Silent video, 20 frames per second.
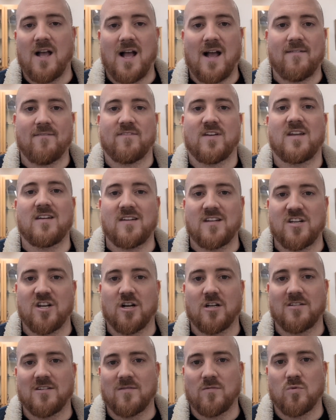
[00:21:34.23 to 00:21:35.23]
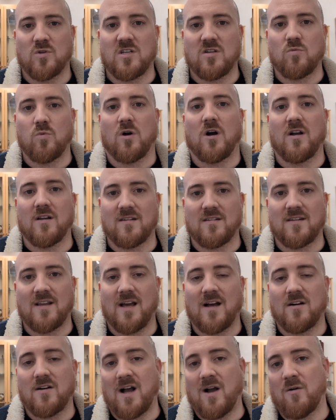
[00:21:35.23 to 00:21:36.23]
and vintage items, which is what I
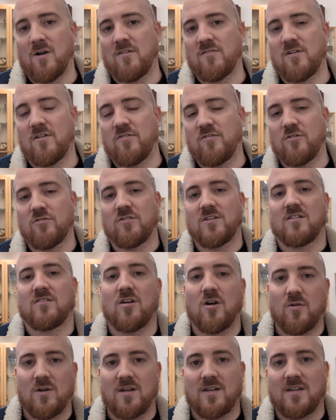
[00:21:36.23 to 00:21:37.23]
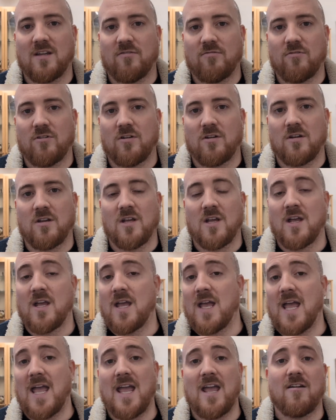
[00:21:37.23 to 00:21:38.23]
sell. However, if you're in a totally different
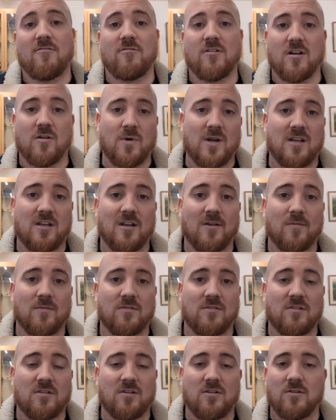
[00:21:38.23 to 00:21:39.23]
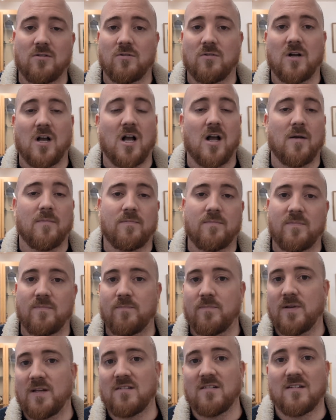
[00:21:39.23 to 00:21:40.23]
area when it comes to
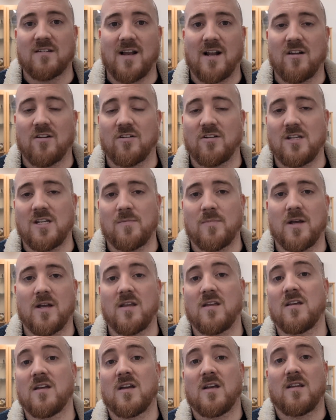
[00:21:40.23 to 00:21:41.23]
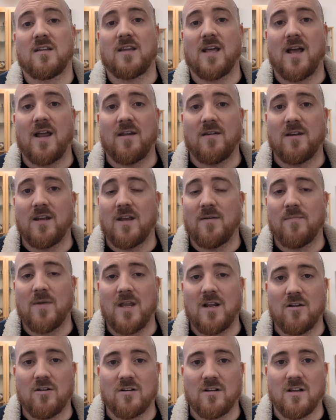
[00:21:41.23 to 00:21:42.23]
business selling on eBay, then it may
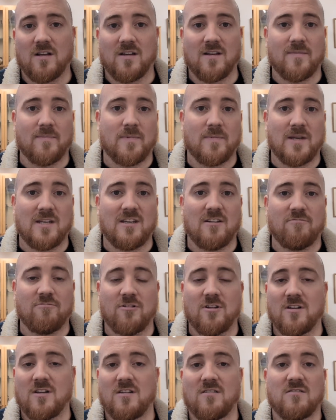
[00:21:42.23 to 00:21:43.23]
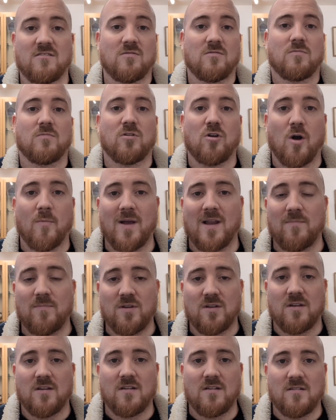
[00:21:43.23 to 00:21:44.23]
look like it's a bit different, and comment
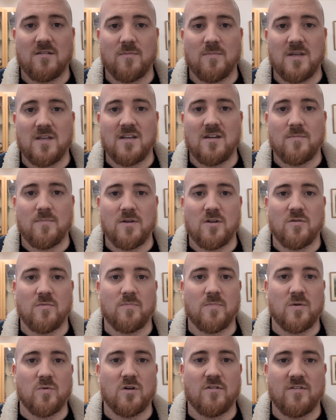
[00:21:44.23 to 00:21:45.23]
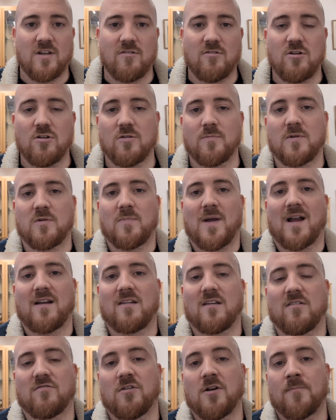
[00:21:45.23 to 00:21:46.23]
because it'd be worth hearing your
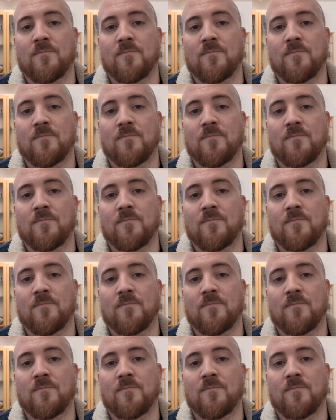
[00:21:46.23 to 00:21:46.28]
perspective.